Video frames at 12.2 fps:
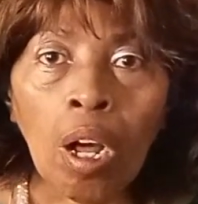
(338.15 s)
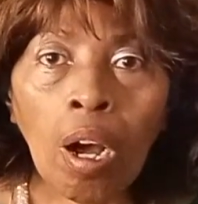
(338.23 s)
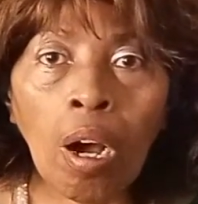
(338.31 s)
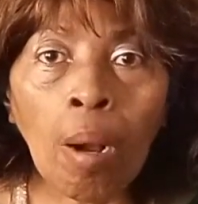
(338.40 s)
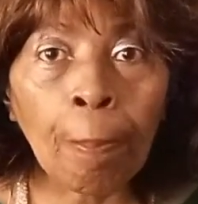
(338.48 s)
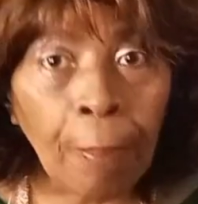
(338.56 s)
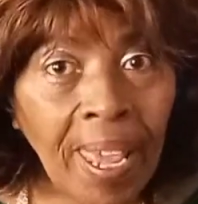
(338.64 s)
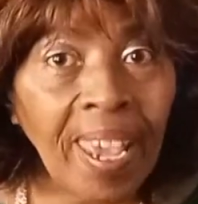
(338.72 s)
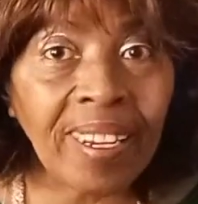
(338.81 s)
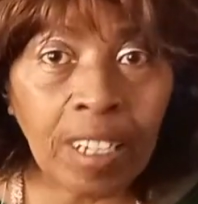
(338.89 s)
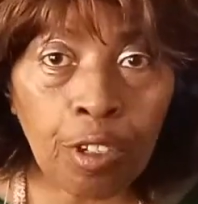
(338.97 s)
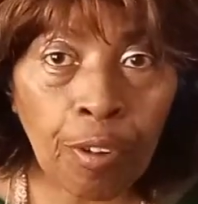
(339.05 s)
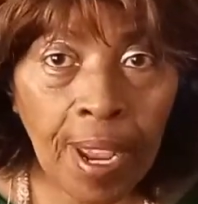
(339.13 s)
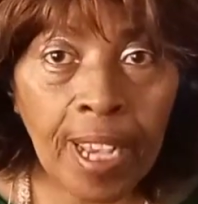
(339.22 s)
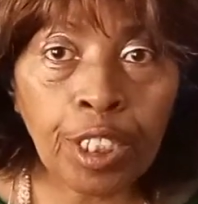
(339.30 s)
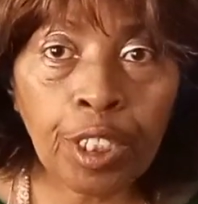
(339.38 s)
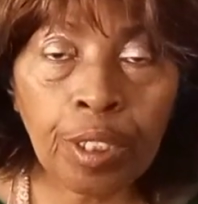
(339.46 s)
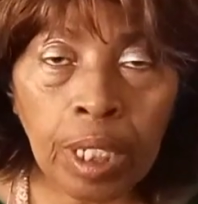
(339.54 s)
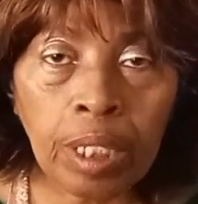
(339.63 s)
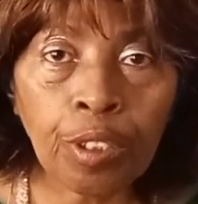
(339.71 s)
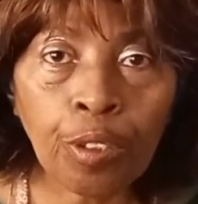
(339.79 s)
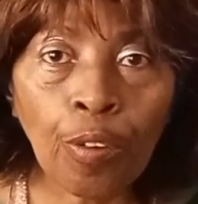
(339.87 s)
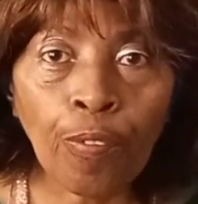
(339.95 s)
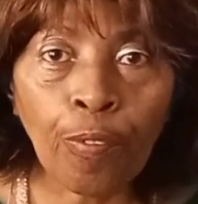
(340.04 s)
or bad interaction and
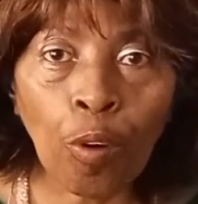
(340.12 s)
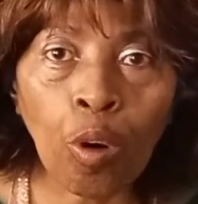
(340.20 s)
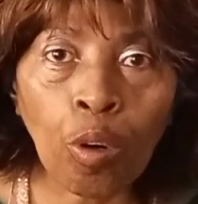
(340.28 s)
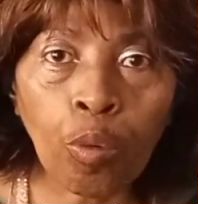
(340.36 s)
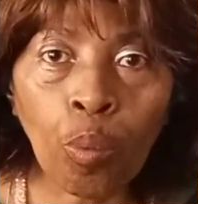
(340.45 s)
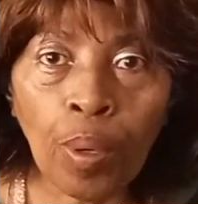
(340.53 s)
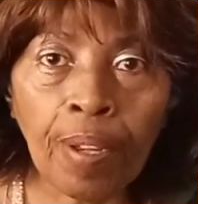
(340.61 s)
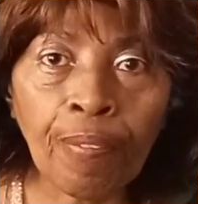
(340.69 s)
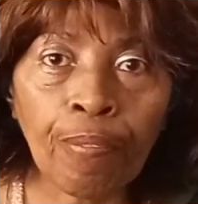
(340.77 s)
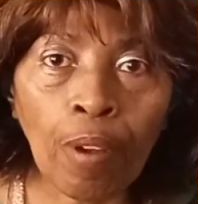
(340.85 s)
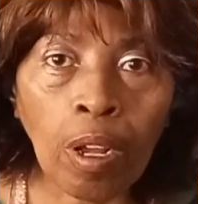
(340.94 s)
so forth with